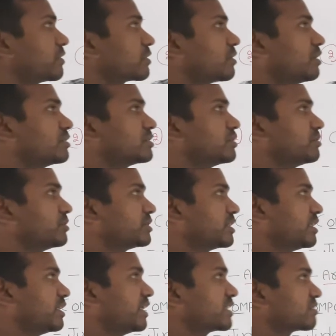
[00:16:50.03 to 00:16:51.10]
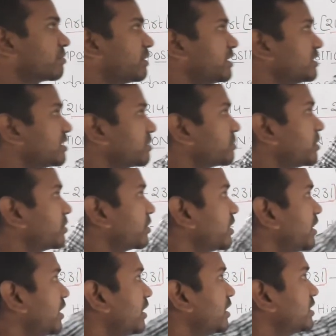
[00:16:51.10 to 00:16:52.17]
the Constitution explains about
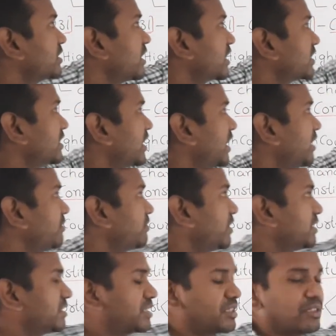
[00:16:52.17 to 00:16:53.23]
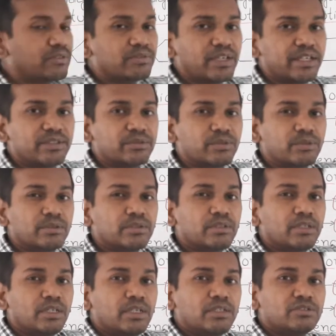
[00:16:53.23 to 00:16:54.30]
structure and function of High Court.
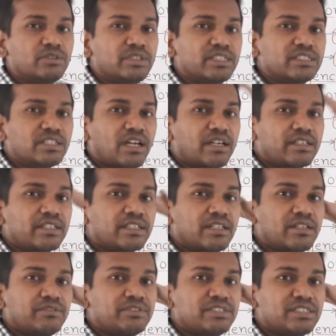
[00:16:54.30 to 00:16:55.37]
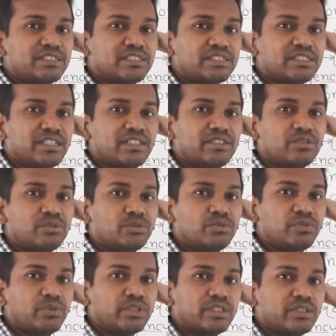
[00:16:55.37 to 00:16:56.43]
So this article, which is written in
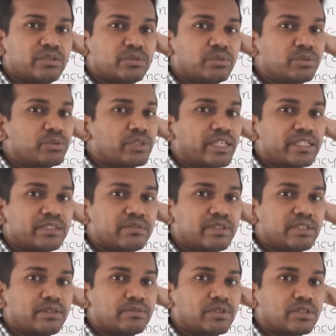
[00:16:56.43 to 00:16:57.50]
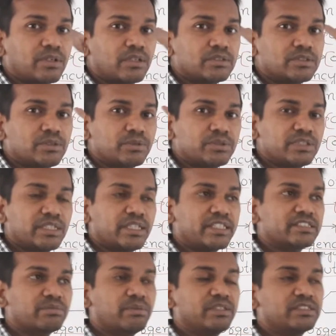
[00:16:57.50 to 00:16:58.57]
214 to 231 of the Constitution,
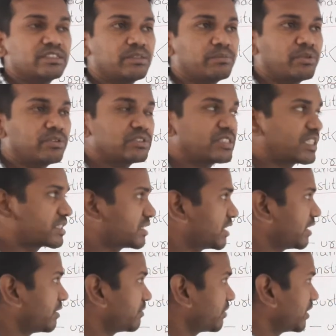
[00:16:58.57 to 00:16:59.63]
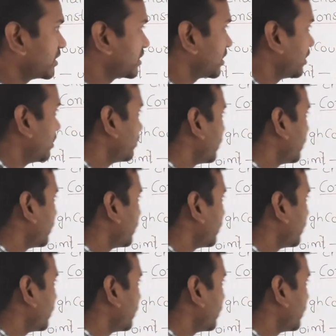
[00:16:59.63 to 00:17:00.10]
explains about structure and function of